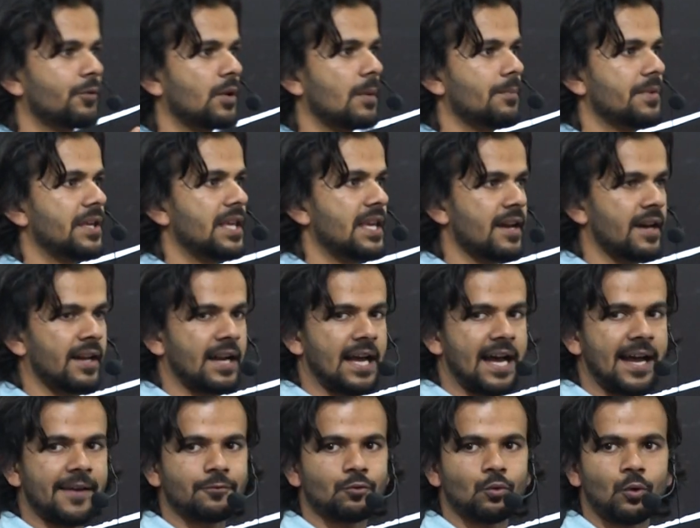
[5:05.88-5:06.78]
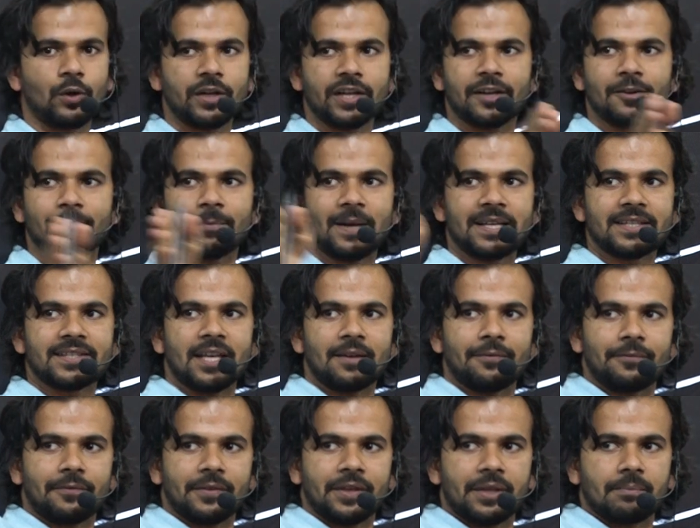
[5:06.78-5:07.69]
from here. I have to orient myself
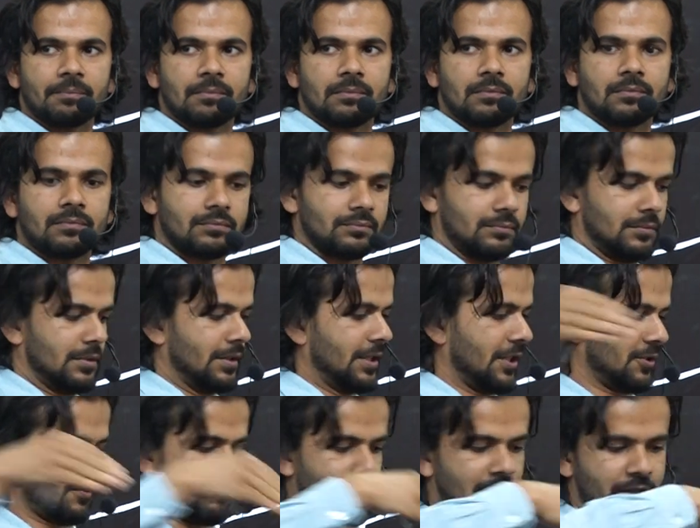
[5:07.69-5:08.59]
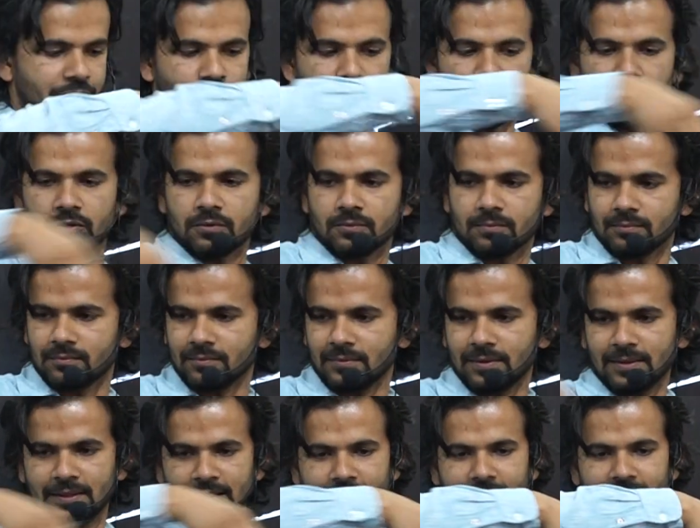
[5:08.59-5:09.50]
this much,
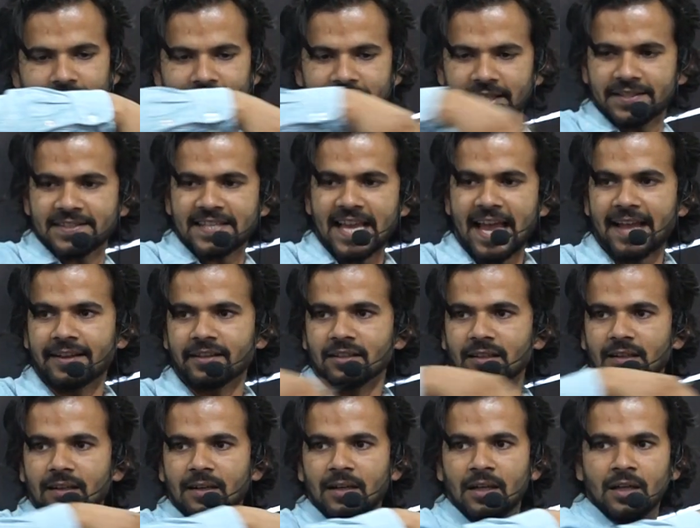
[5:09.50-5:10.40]
this angle.